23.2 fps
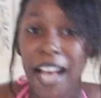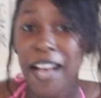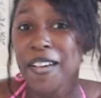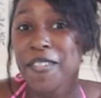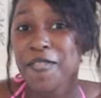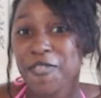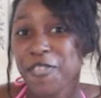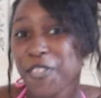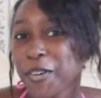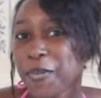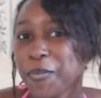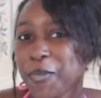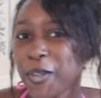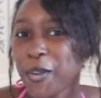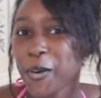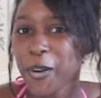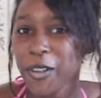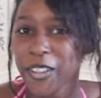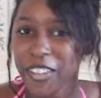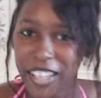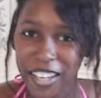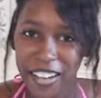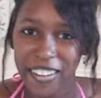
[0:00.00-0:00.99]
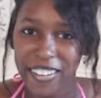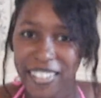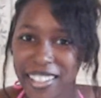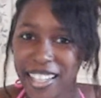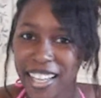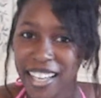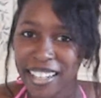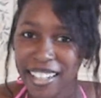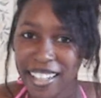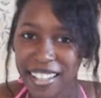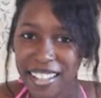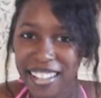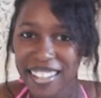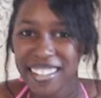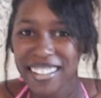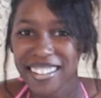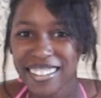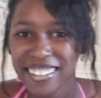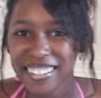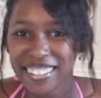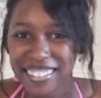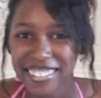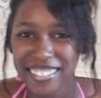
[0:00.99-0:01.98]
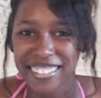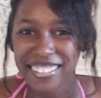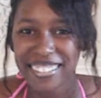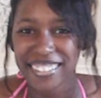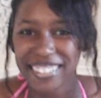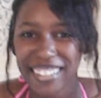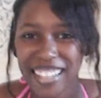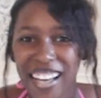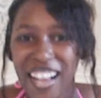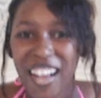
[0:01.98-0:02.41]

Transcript: I am from North Carolina. What part?